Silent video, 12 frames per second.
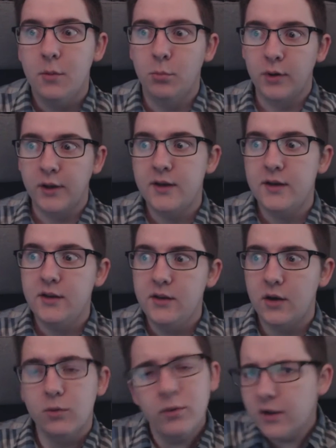But,
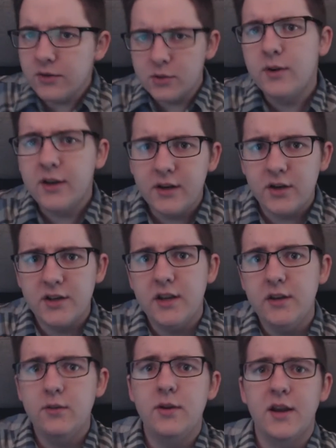we also want to
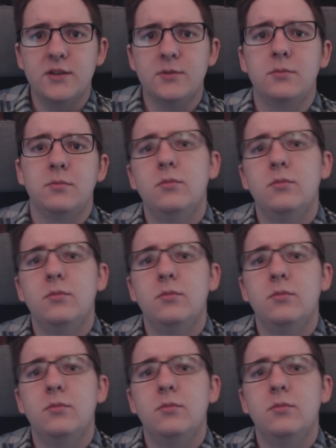entertain you guys.